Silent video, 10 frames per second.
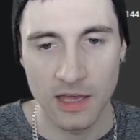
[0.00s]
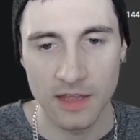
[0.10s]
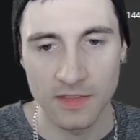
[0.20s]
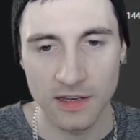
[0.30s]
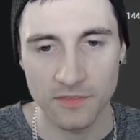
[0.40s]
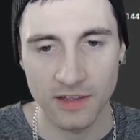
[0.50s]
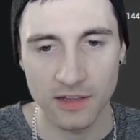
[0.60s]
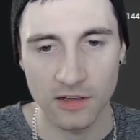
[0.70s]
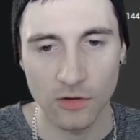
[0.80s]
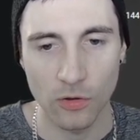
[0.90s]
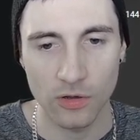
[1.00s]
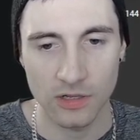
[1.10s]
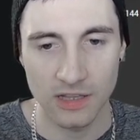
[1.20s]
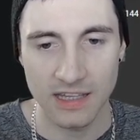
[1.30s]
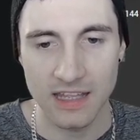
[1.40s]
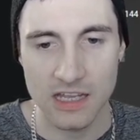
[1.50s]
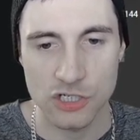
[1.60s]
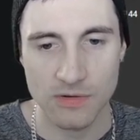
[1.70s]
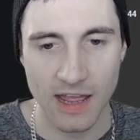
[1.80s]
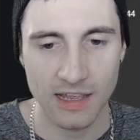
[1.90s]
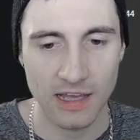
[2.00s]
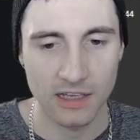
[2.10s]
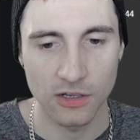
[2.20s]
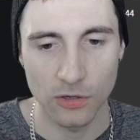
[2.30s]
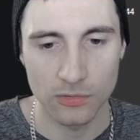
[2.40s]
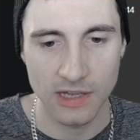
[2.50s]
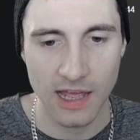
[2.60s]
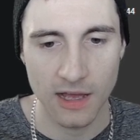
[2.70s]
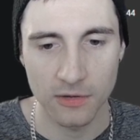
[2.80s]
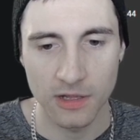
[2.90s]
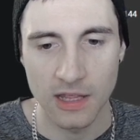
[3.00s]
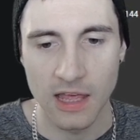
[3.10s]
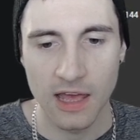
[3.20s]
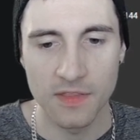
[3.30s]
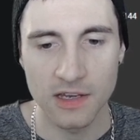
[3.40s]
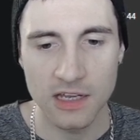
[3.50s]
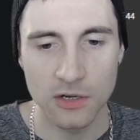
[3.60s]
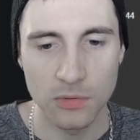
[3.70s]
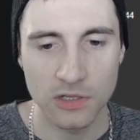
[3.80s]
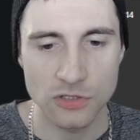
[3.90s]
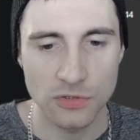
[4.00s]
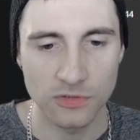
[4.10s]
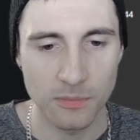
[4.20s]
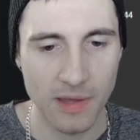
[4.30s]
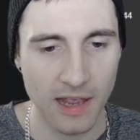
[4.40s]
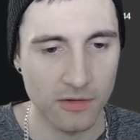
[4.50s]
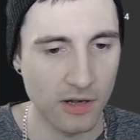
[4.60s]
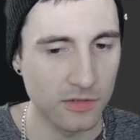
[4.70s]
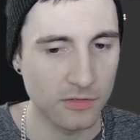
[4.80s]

and then if I click it and drag it, I can go down, and then here we can choose a background.